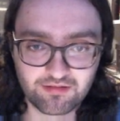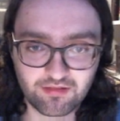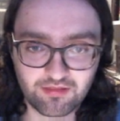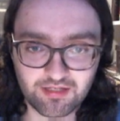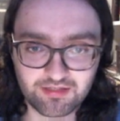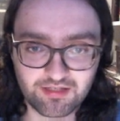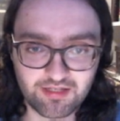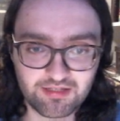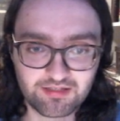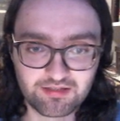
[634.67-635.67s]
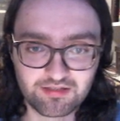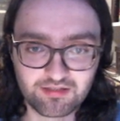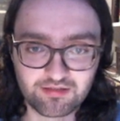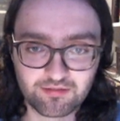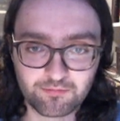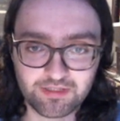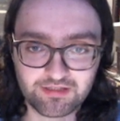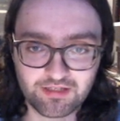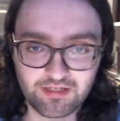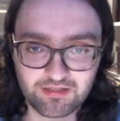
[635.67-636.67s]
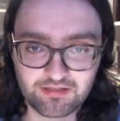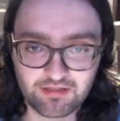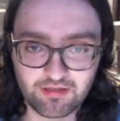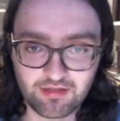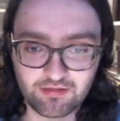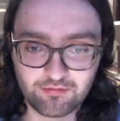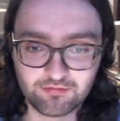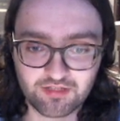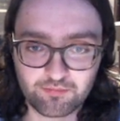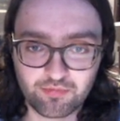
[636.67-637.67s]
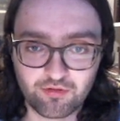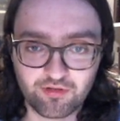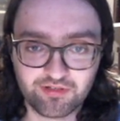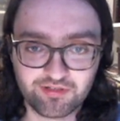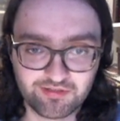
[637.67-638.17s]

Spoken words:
they take, we take, and they lose a pawn.